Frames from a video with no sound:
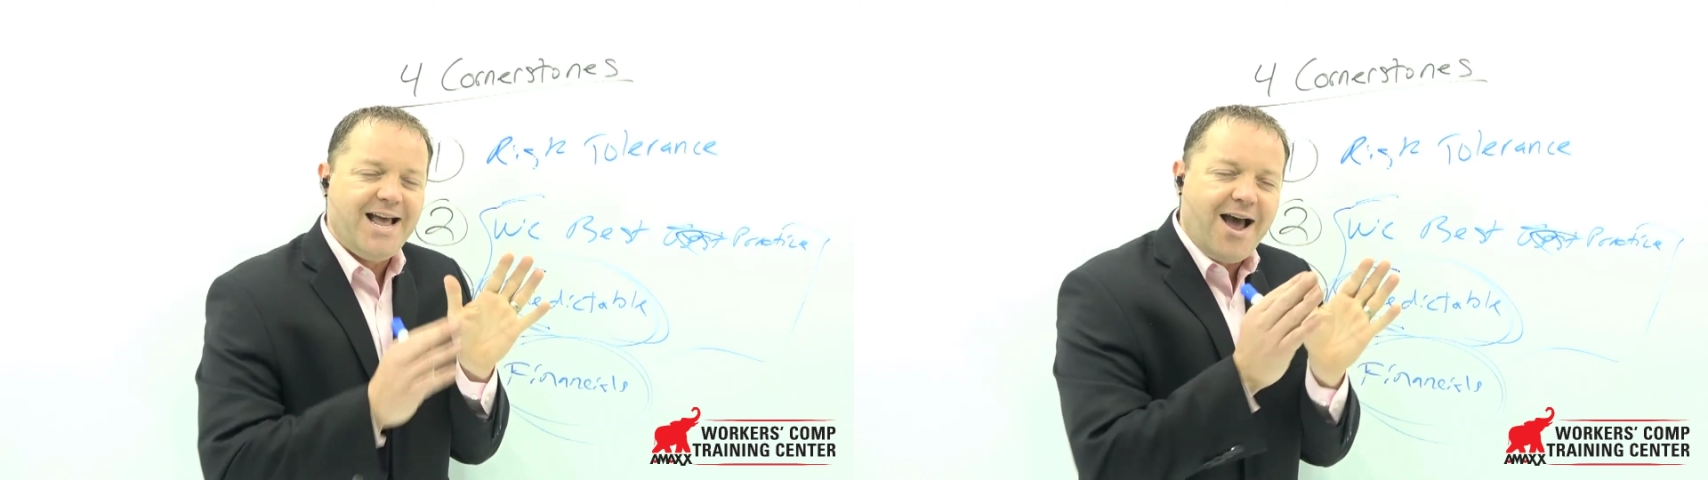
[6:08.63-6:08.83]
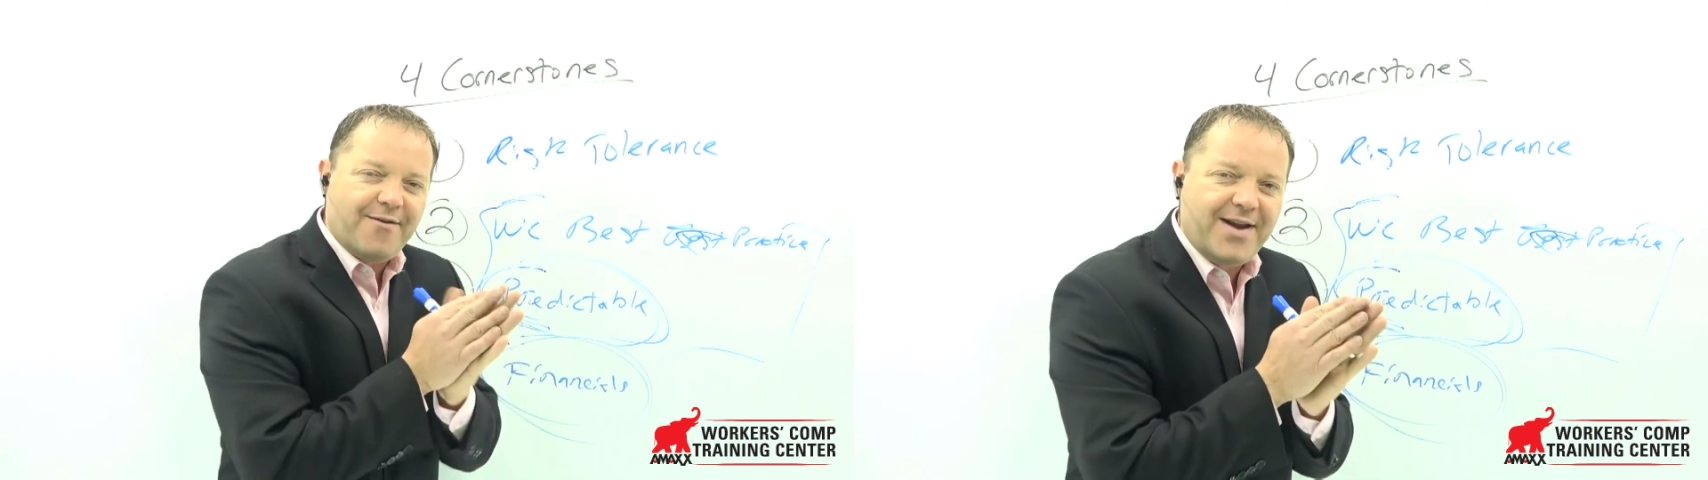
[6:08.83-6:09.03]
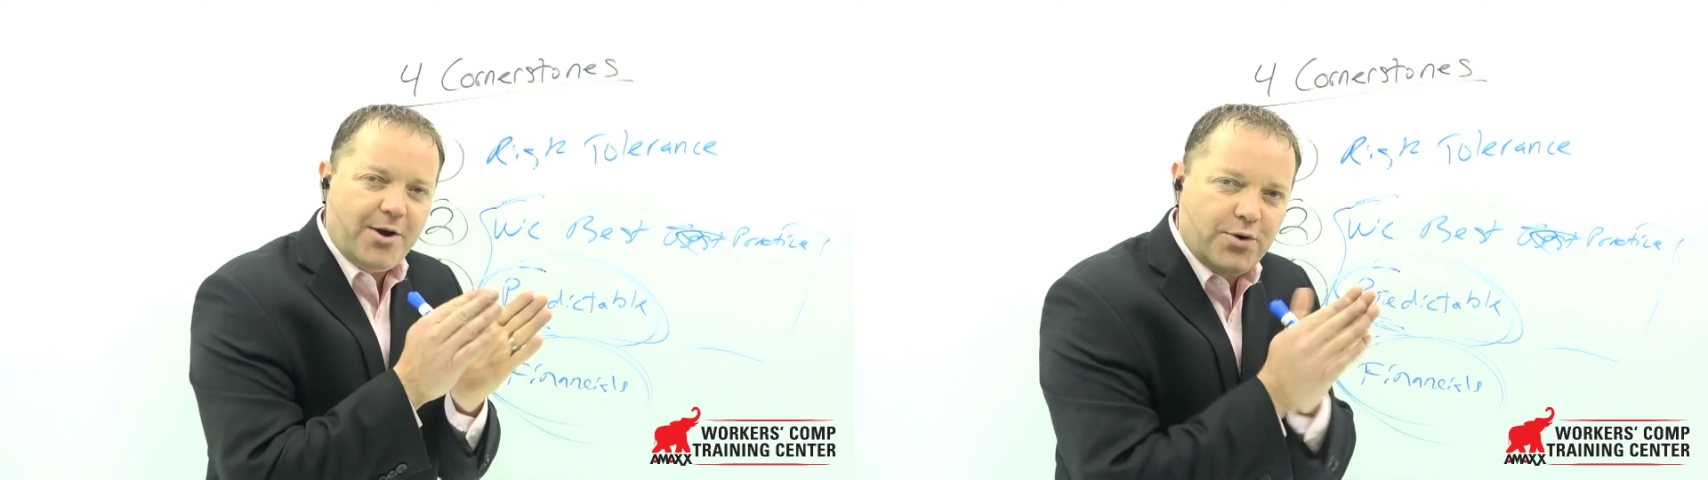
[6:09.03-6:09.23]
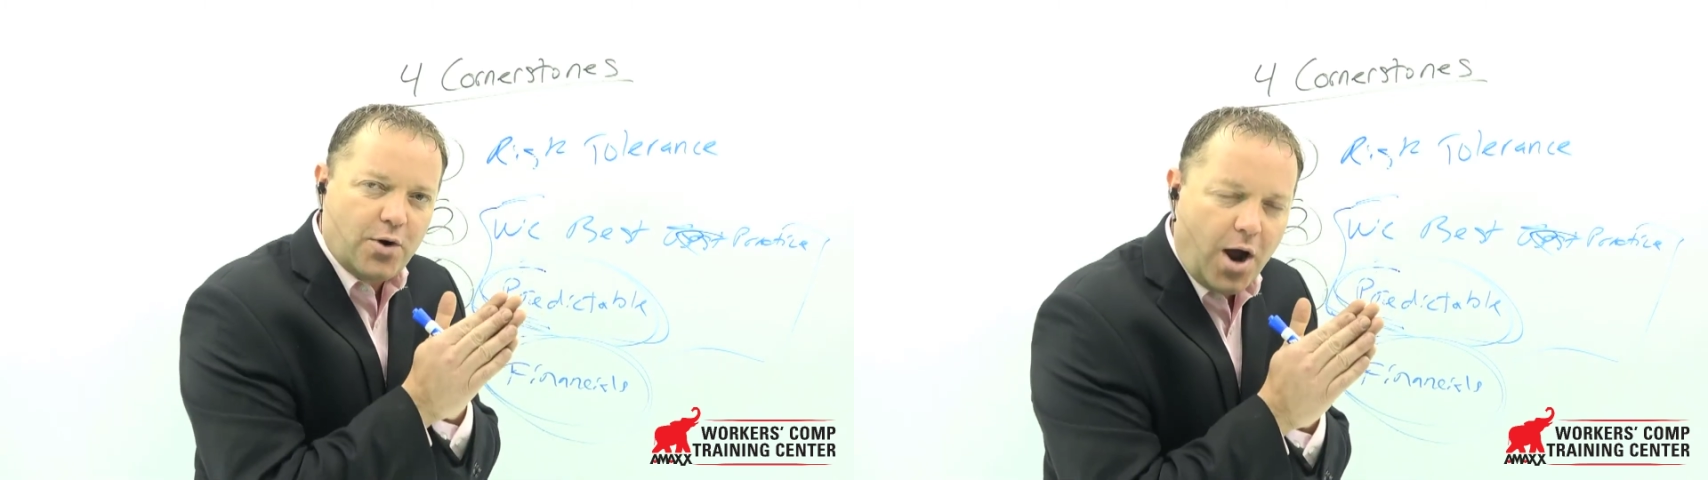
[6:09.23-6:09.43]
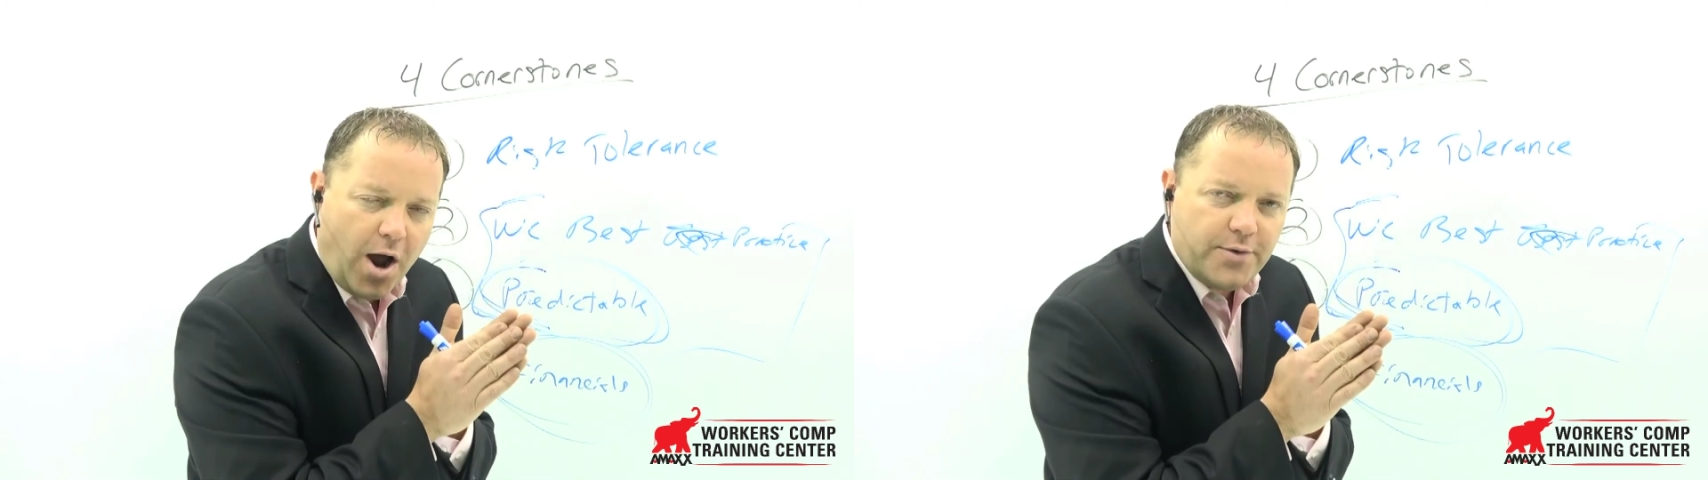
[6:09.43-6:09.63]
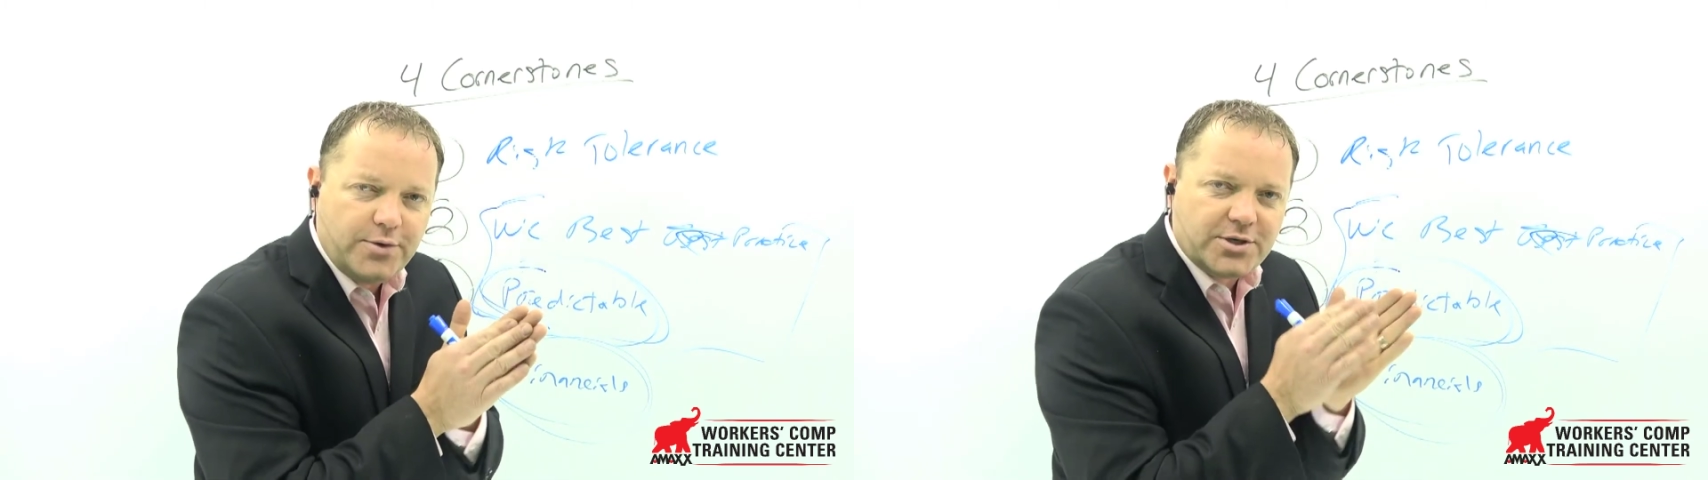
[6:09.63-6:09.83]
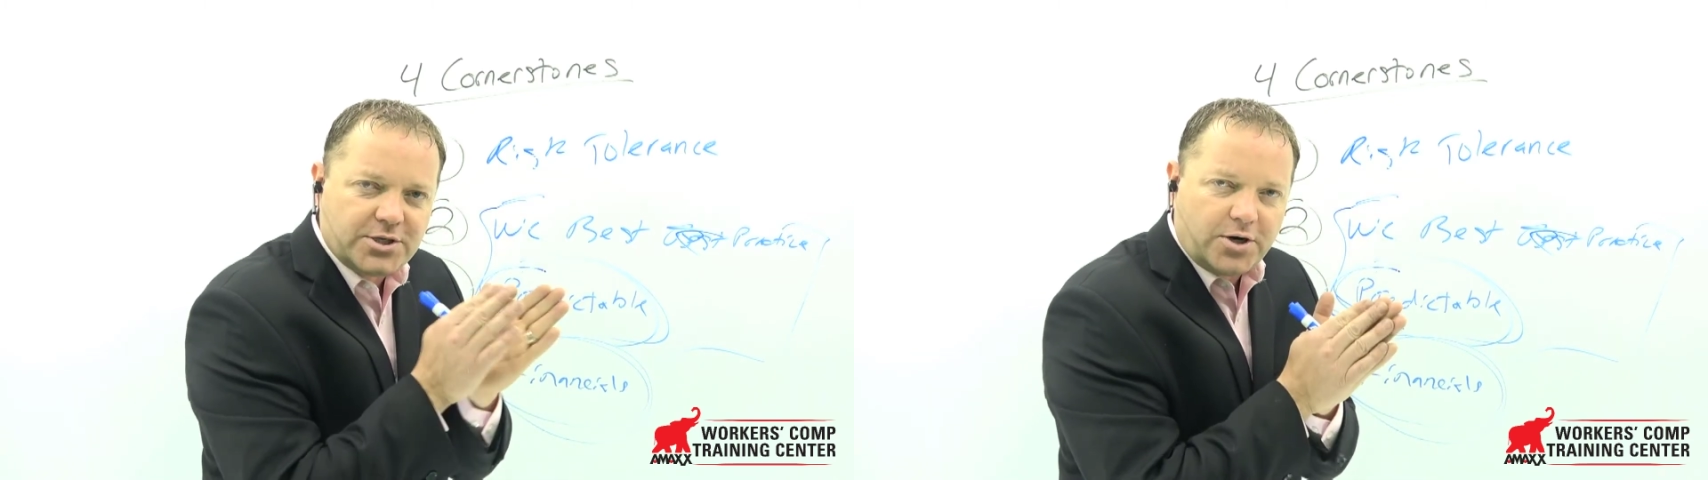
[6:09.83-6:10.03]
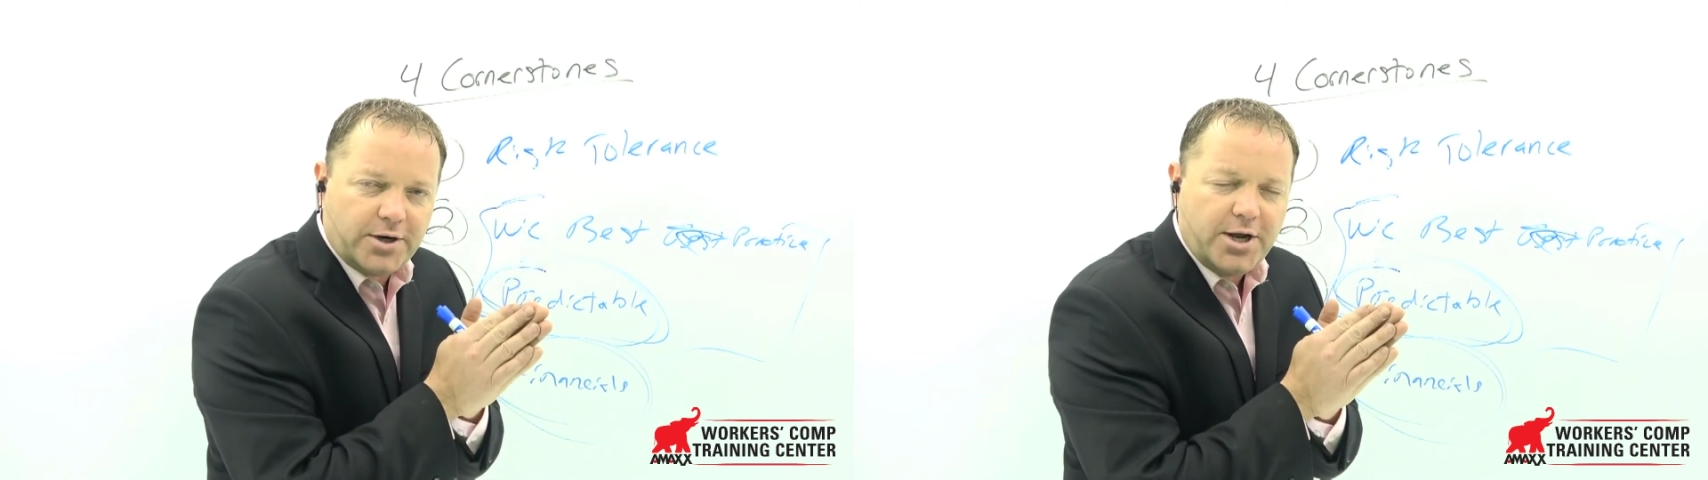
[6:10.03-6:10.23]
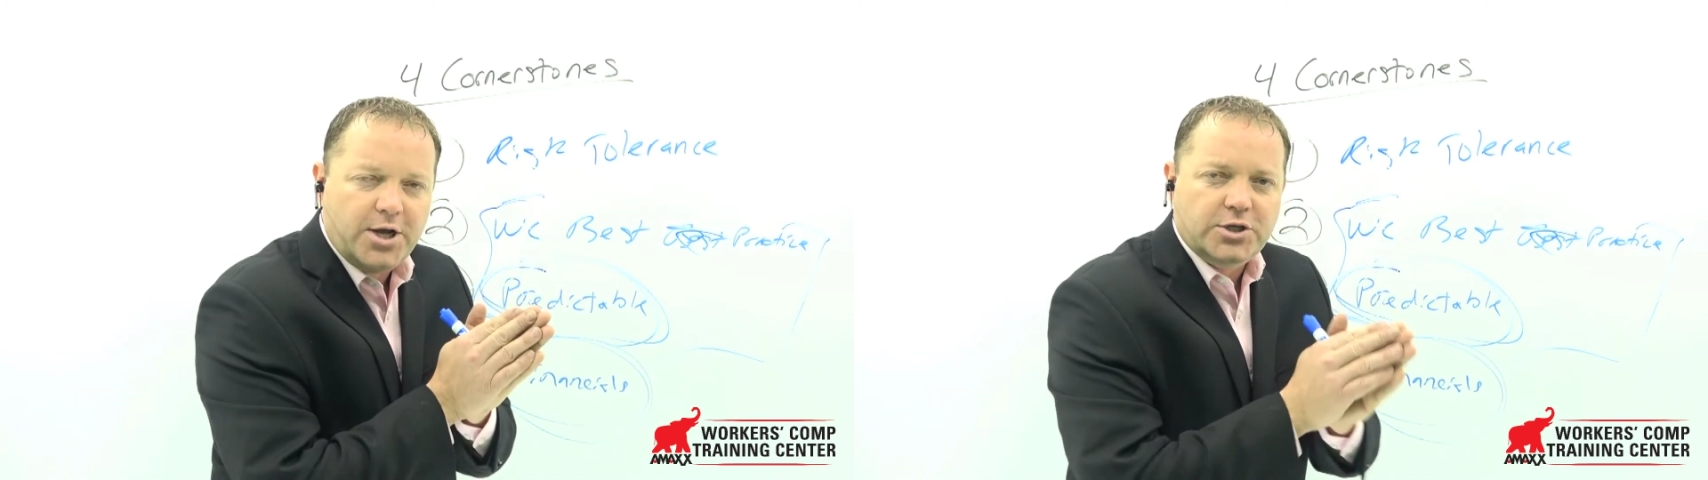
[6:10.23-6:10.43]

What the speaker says: of now how you start